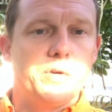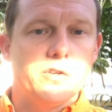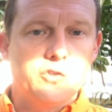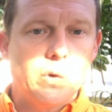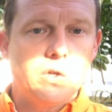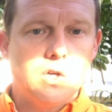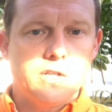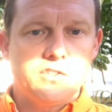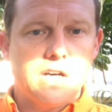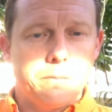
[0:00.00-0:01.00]
bit of soil
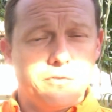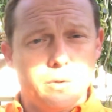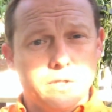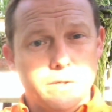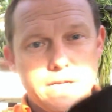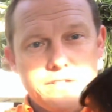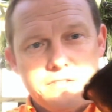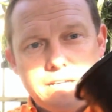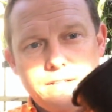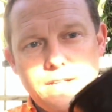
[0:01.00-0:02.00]
on top. So it creates
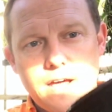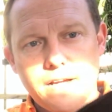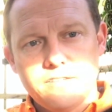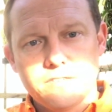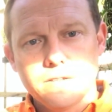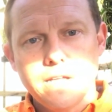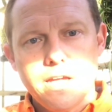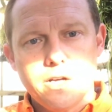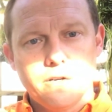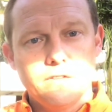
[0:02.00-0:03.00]
that nice
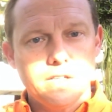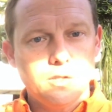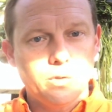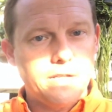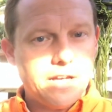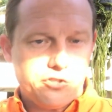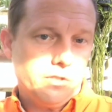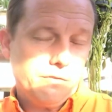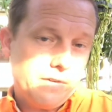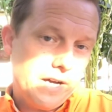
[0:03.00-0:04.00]
layer that you would
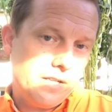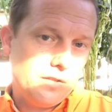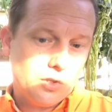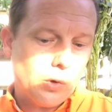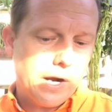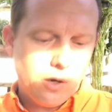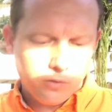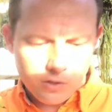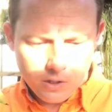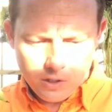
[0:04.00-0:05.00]
naturally find in the
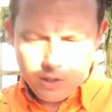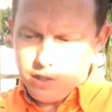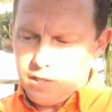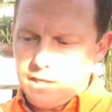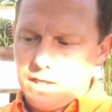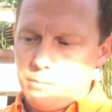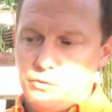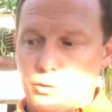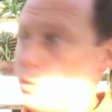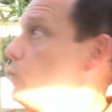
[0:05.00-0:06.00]
ground.
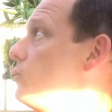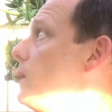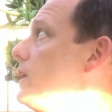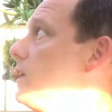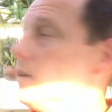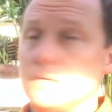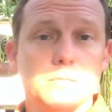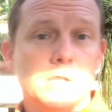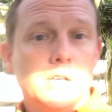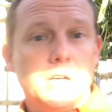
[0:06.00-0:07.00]
The roots like it,
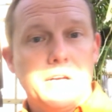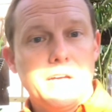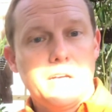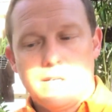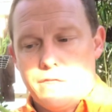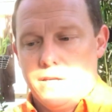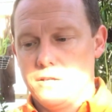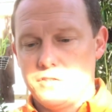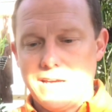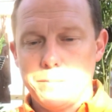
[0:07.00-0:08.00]
and I think
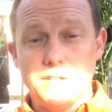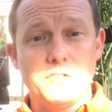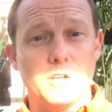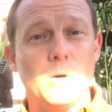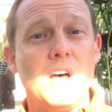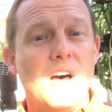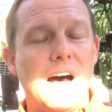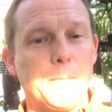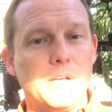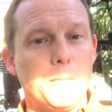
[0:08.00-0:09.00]
it's happy. So
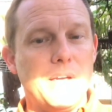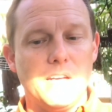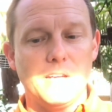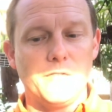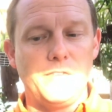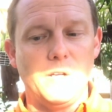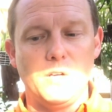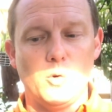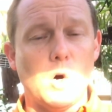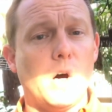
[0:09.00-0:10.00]
I'm gonna make a
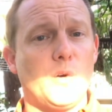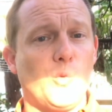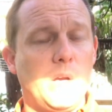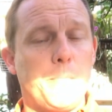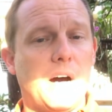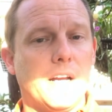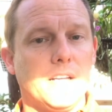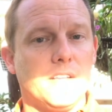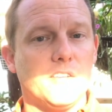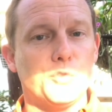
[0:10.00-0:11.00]
video on
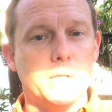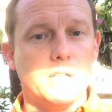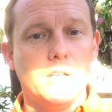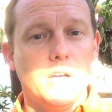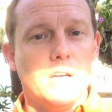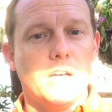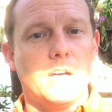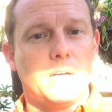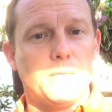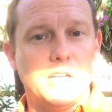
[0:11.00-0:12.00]
repotting this one
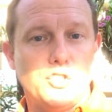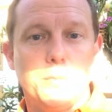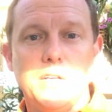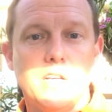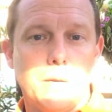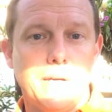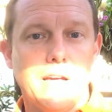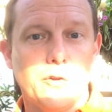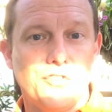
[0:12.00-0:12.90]
that should be coming out